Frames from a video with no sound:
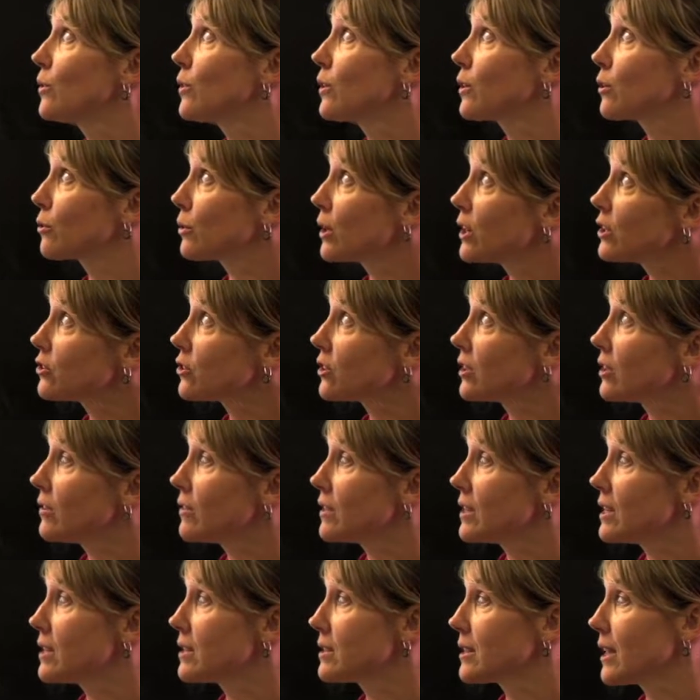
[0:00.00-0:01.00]
the creation of
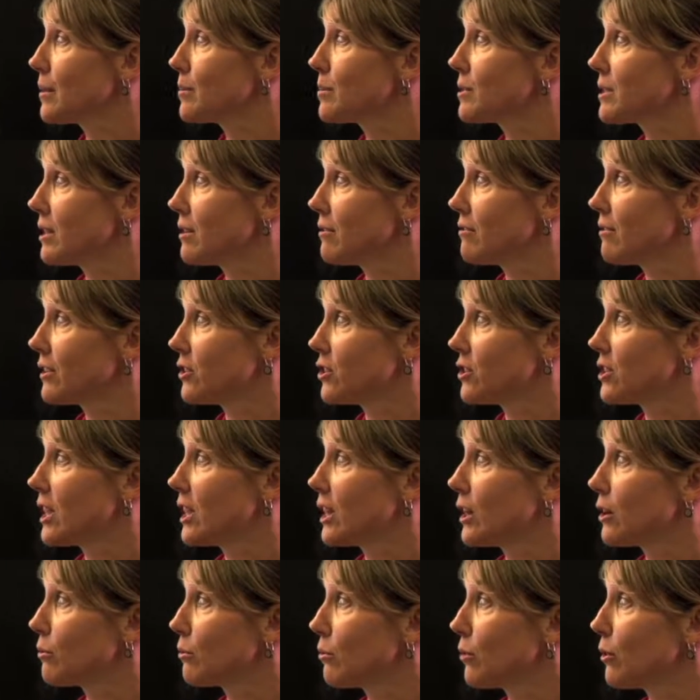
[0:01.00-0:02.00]
these types of
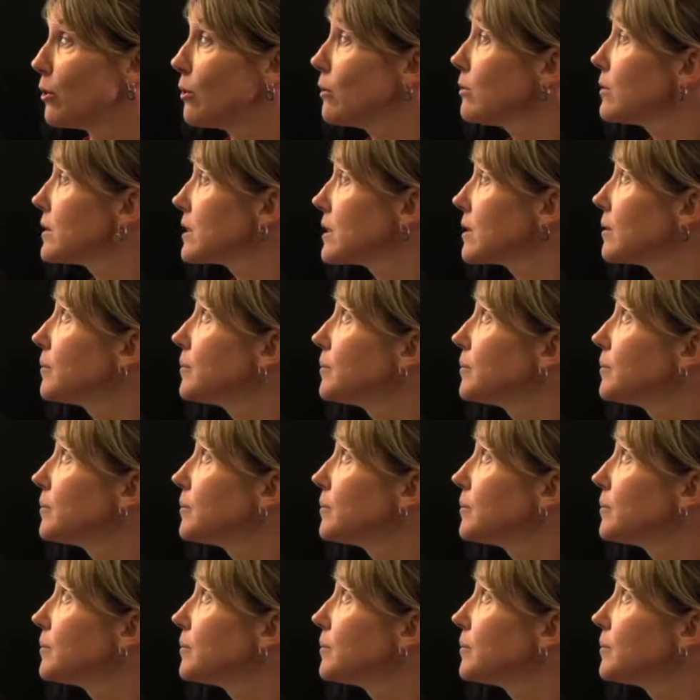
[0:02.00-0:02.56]
vegetated roofs.